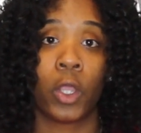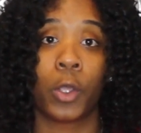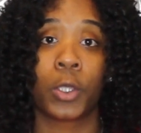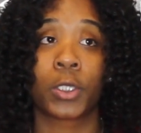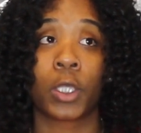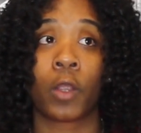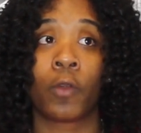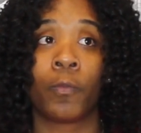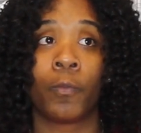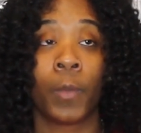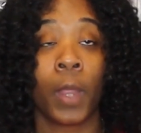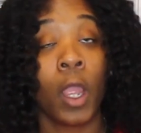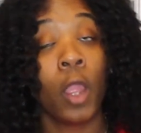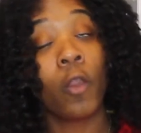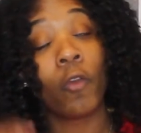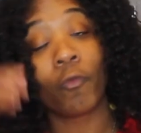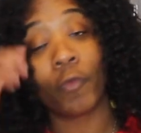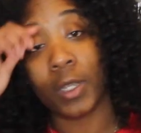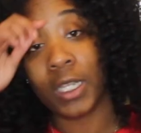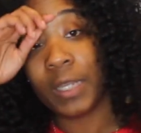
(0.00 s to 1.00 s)
Those are
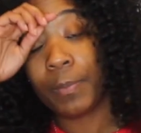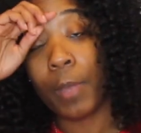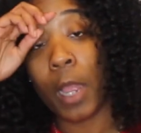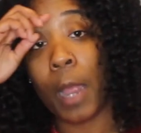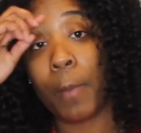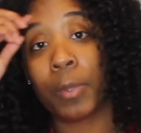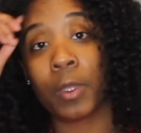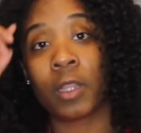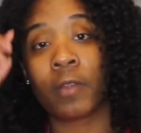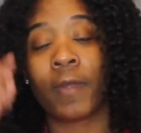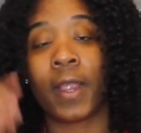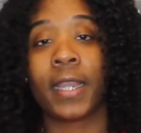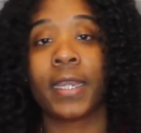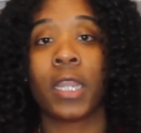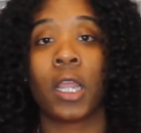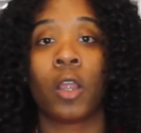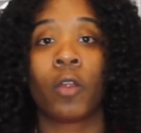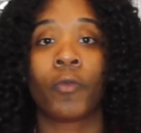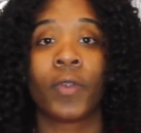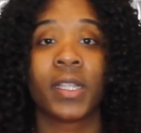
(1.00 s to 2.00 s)
really popular right
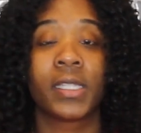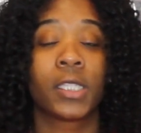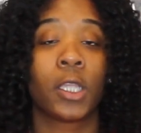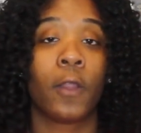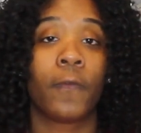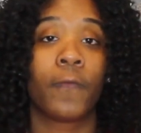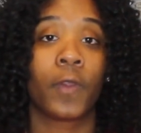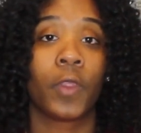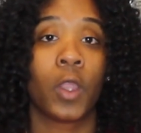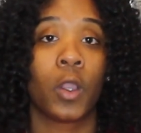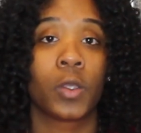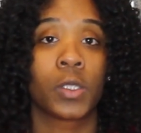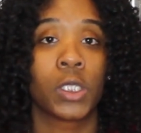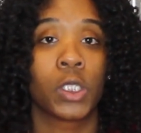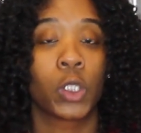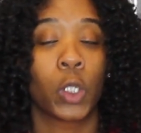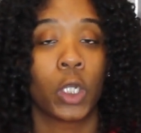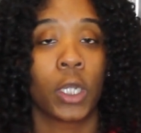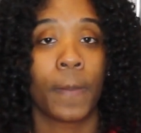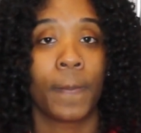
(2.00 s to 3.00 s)
now. Retail for those
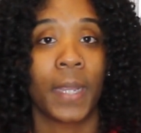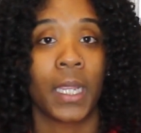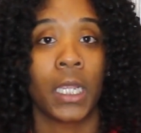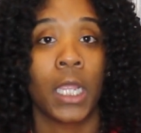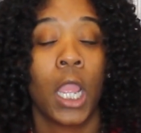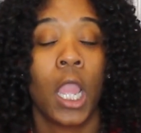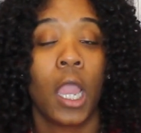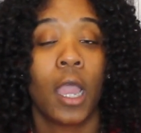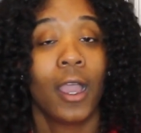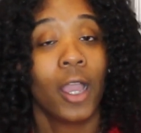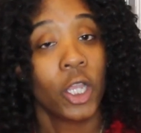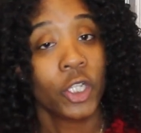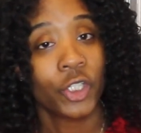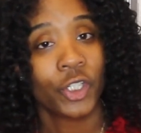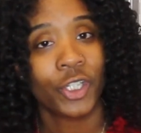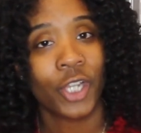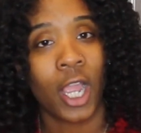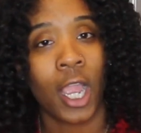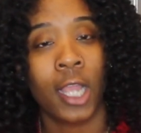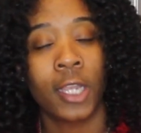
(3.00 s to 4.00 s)
is going to be
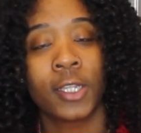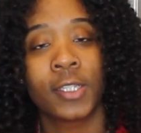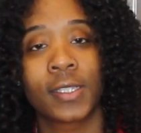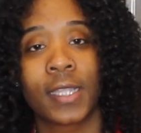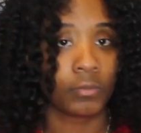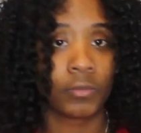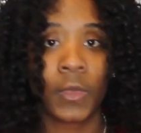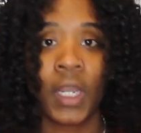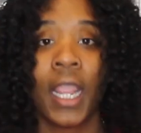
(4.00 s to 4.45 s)
$100.